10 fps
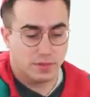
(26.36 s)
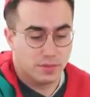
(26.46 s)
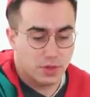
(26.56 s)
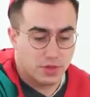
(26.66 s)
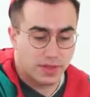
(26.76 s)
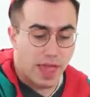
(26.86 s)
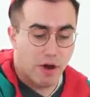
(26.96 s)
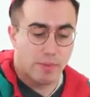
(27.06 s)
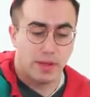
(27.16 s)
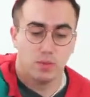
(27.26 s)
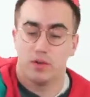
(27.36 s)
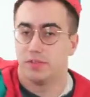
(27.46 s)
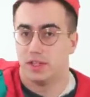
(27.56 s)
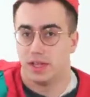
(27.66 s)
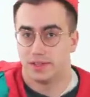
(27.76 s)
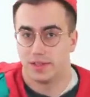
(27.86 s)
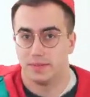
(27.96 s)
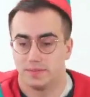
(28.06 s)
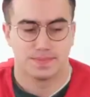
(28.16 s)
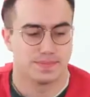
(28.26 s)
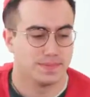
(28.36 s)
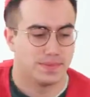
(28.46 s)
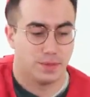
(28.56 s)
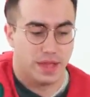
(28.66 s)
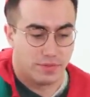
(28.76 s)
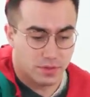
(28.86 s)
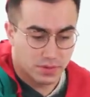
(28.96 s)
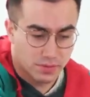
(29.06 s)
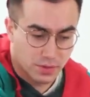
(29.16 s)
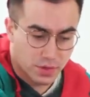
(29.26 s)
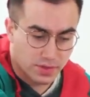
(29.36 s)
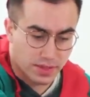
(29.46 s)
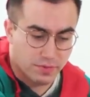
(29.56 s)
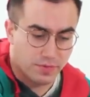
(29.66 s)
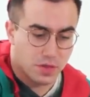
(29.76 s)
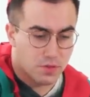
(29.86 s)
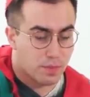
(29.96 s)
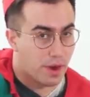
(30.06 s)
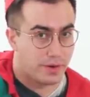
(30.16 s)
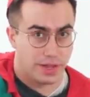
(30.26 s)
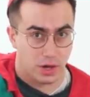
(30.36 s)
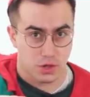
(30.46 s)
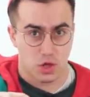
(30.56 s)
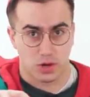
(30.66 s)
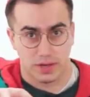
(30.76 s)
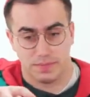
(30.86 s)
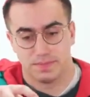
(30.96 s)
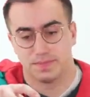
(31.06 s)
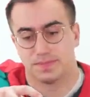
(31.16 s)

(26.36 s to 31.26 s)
one, which is a caramel waffle latte. Then we have this one, which is a fudge brownie hot chocolate.